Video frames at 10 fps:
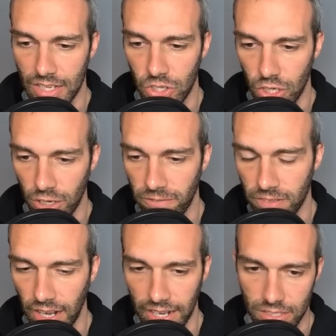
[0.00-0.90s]
nerfed
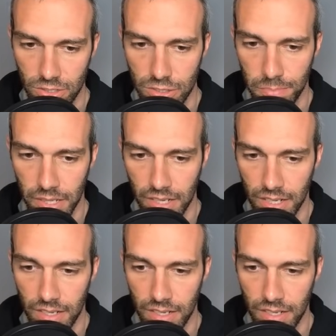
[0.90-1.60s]
Icicle Spear